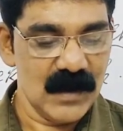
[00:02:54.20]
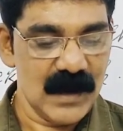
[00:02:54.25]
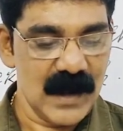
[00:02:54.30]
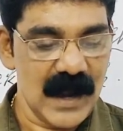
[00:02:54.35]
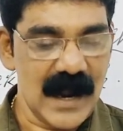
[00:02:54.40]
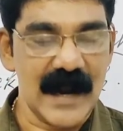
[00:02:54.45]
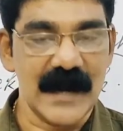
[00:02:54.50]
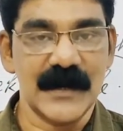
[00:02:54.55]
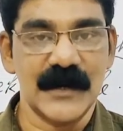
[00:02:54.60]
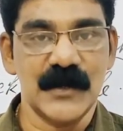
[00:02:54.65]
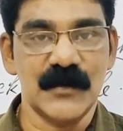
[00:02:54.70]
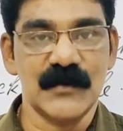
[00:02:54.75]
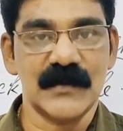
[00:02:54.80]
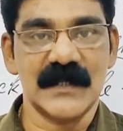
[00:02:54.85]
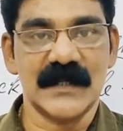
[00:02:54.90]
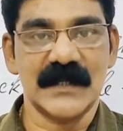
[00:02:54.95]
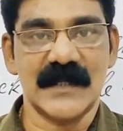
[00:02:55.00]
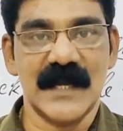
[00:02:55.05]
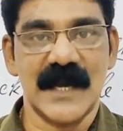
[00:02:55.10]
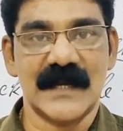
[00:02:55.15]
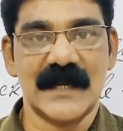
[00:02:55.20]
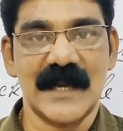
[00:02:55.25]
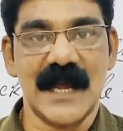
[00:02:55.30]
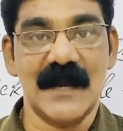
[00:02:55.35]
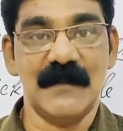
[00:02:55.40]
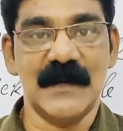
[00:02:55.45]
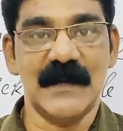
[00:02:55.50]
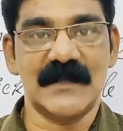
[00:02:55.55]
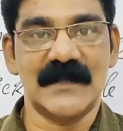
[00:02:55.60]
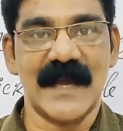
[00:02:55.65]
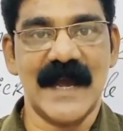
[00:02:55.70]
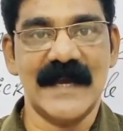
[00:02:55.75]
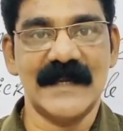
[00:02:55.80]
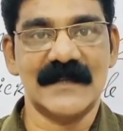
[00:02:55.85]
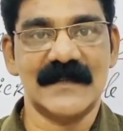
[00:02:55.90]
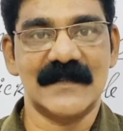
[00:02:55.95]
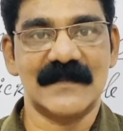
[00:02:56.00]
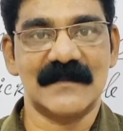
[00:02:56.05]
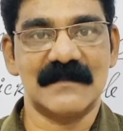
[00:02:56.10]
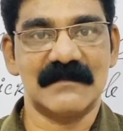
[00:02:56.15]
And you see that Albert's
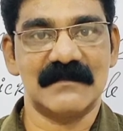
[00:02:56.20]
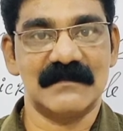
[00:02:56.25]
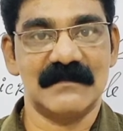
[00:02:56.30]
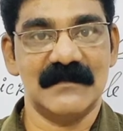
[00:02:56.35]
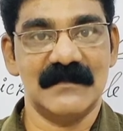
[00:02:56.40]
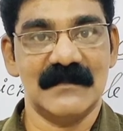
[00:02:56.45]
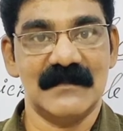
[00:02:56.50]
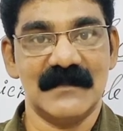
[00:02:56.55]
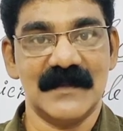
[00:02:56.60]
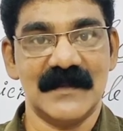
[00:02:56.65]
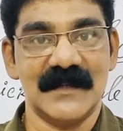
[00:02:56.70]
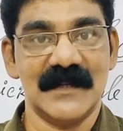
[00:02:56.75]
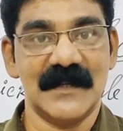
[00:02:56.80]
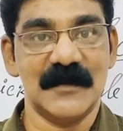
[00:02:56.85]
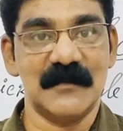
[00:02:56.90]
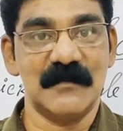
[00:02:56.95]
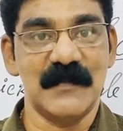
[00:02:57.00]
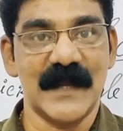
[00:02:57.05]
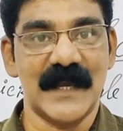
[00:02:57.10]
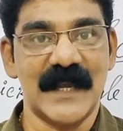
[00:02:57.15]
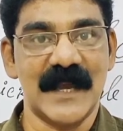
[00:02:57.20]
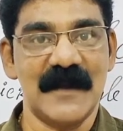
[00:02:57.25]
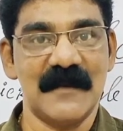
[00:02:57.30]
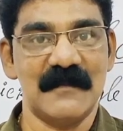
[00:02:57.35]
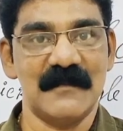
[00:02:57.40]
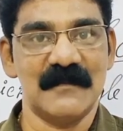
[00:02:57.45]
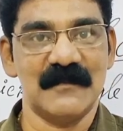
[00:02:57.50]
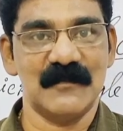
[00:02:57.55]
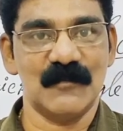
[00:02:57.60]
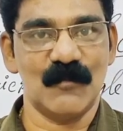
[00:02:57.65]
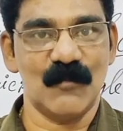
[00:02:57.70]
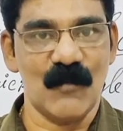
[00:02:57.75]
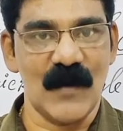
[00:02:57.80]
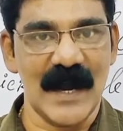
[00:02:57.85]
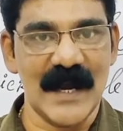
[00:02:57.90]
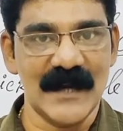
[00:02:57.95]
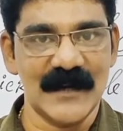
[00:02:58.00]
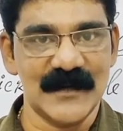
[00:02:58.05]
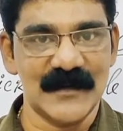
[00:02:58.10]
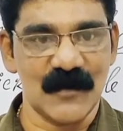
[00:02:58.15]
eyes it became
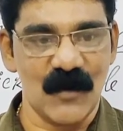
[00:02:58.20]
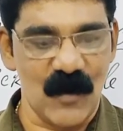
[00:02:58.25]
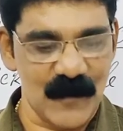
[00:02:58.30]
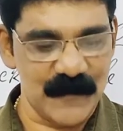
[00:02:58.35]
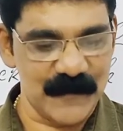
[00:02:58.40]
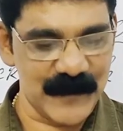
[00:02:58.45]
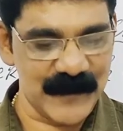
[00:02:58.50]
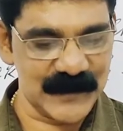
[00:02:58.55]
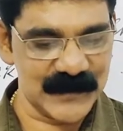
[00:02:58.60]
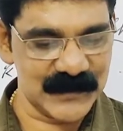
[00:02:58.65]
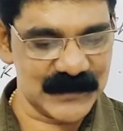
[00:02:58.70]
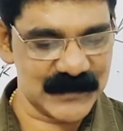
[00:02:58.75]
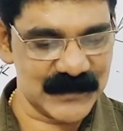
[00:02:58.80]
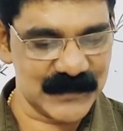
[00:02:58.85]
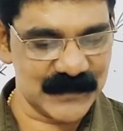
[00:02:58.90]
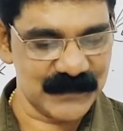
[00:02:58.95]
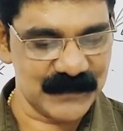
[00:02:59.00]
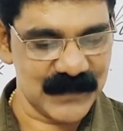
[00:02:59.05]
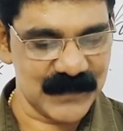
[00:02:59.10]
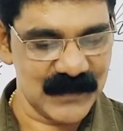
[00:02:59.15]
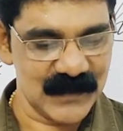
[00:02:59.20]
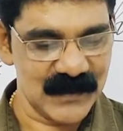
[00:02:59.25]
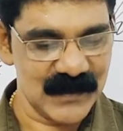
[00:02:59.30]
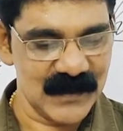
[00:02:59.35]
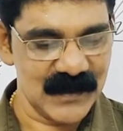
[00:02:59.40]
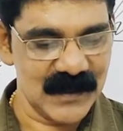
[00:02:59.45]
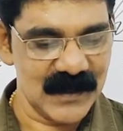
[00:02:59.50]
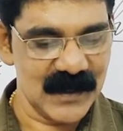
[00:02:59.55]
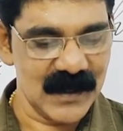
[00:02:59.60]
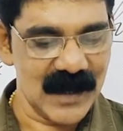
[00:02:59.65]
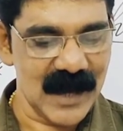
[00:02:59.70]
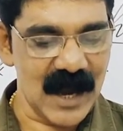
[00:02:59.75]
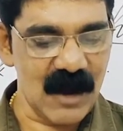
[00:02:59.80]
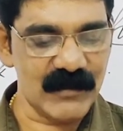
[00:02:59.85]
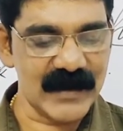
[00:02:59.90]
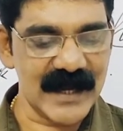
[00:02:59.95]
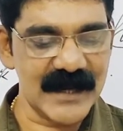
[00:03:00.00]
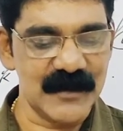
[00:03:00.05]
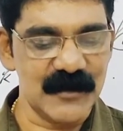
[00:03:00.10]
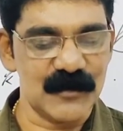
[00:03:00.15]
wide opened.
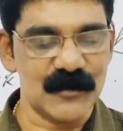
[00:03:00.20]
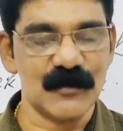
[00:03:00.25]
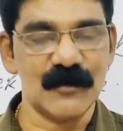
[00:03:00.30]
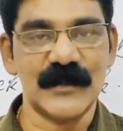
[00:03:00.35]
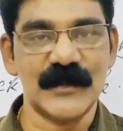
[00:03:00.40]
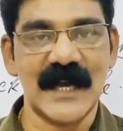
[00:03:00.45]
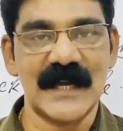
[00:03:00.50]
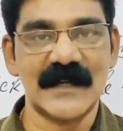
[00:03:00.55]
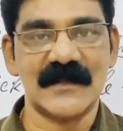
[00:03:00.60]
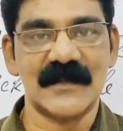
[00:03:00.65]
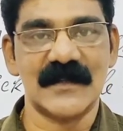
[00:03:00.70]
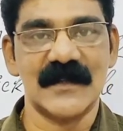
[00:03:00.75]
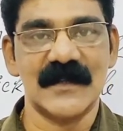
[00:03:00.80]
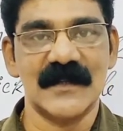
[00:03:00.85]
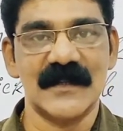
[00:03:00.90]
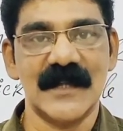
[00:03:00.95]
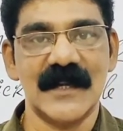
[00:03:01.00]
How can you know that?